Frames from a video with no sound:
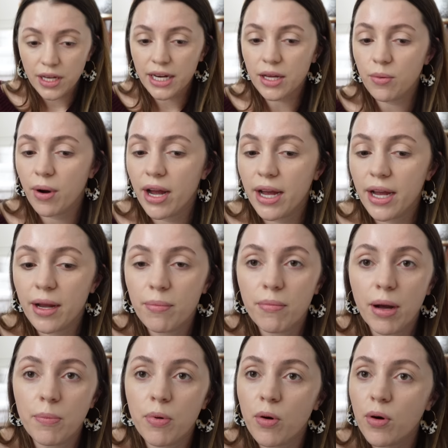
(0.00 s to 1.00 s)
Anyway,
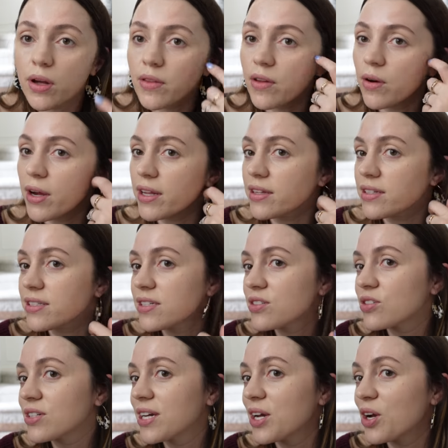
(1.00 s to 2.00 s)
my point, okay, this is
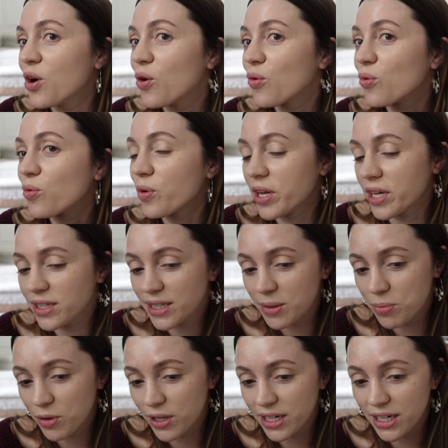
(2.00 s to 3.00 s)
looking really
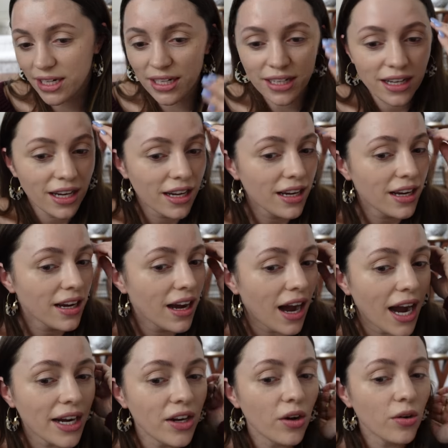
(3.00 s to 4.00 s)
pretty.
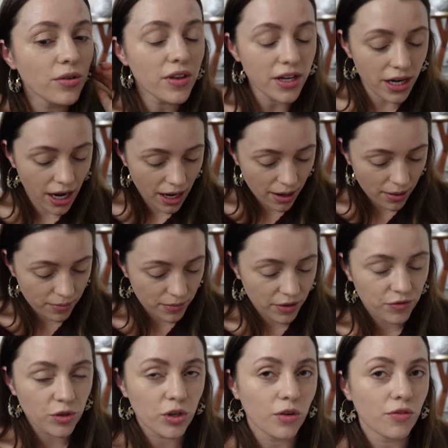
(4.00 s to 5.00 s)
I know that um,
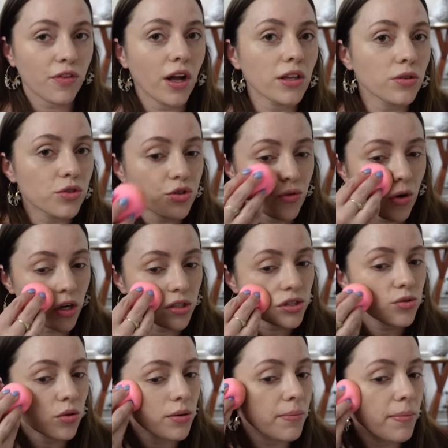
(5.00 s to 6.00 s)
if you don't follow
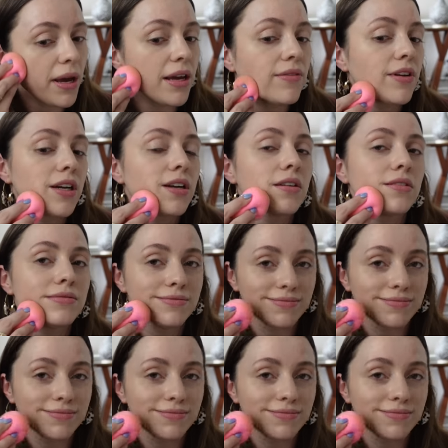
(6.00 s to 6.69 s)
Drugstore Maven,